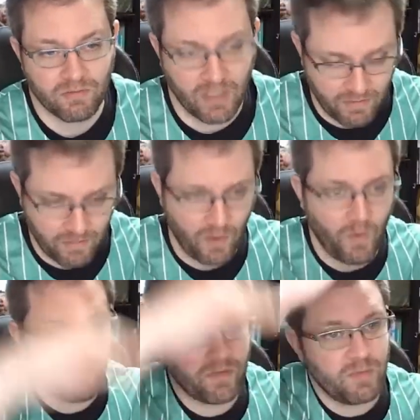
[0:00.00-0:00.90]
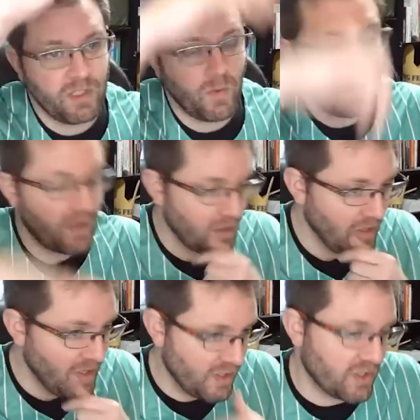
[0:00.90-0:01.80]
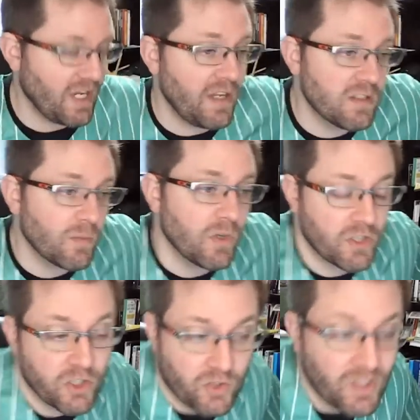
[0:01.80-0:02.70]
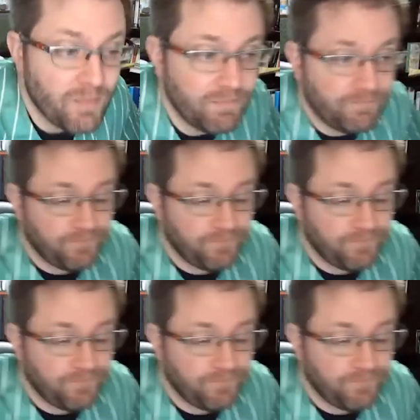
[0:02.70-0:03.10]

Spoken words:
like away from the equator, your tides are more extreme.